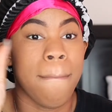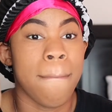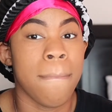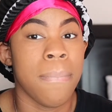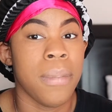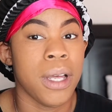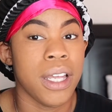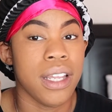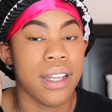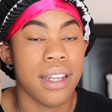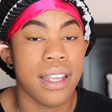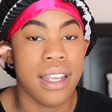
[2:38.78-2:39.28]

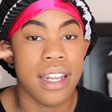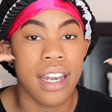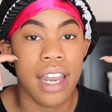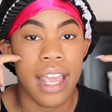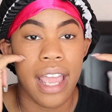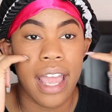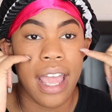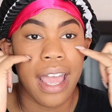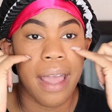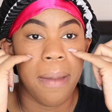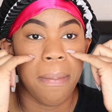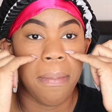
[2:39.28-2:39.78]
But then
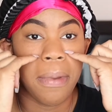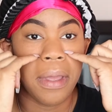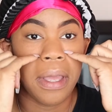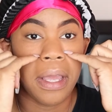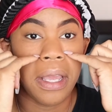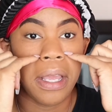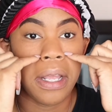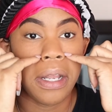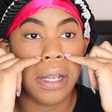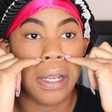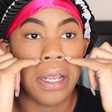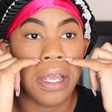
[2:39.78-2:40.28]
that happened
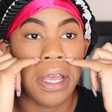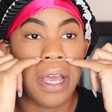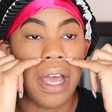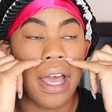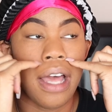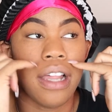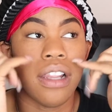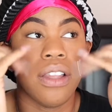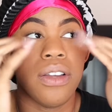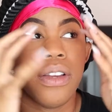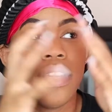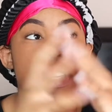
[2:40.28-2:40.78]
and then I
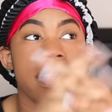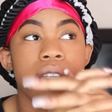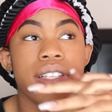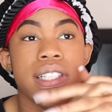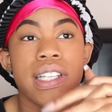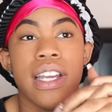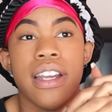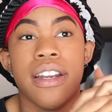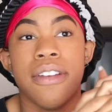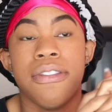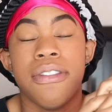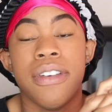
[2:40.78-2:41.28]
low-key
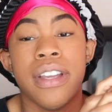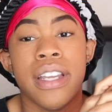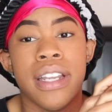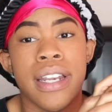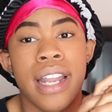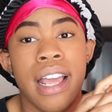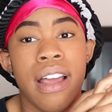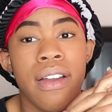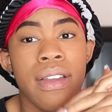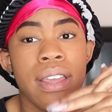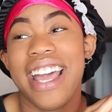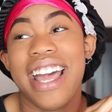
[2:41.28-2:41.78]
started freaking
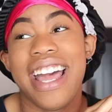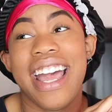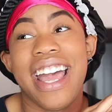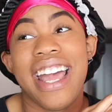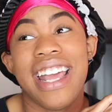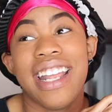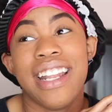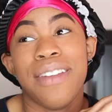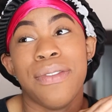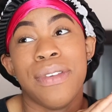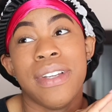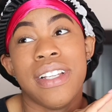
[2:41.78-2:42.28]
out. And I
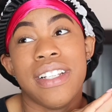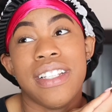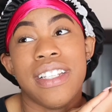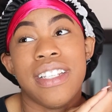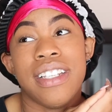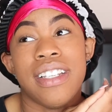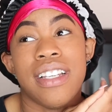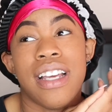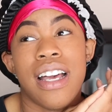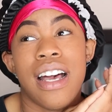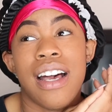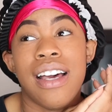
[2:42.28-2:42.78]
had went
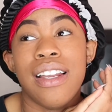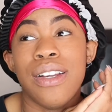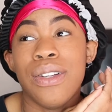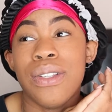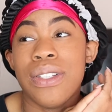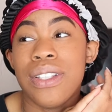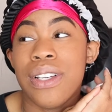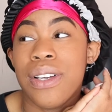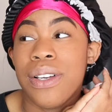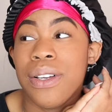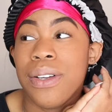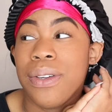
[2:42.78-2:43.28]
to
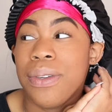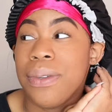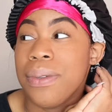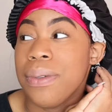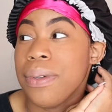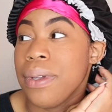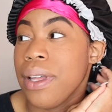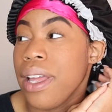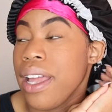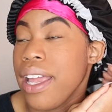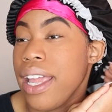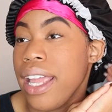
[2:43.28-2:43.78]
AutoZone
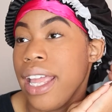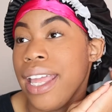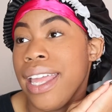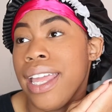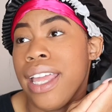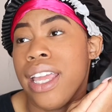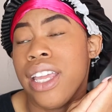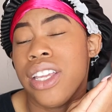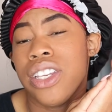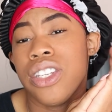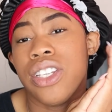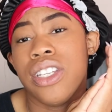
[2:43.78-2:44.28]

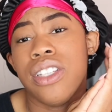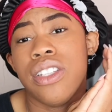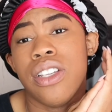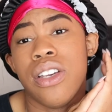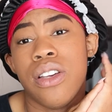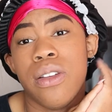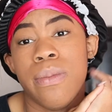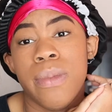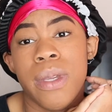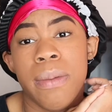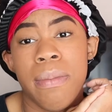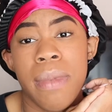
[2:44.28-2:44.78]
and she
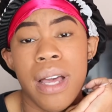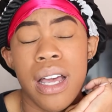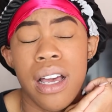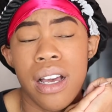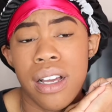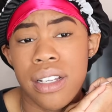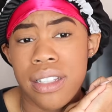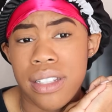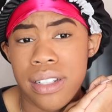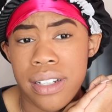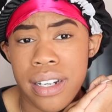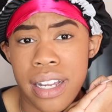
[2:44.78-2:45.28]
told me my
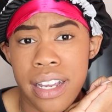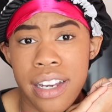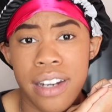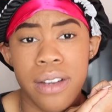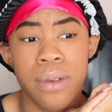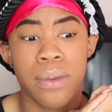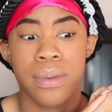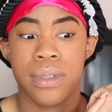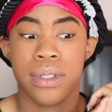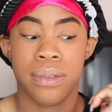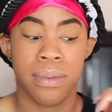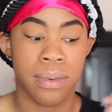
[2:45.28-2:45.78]
alternator
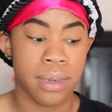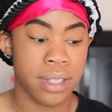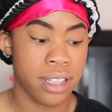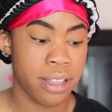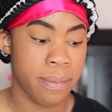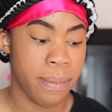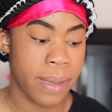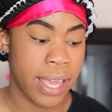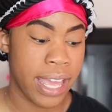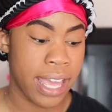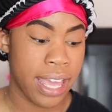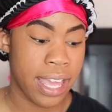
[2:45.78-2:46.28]
was really
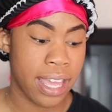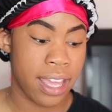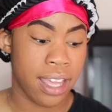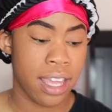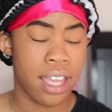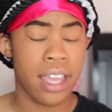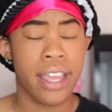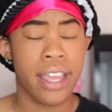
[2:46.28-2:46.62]
bad.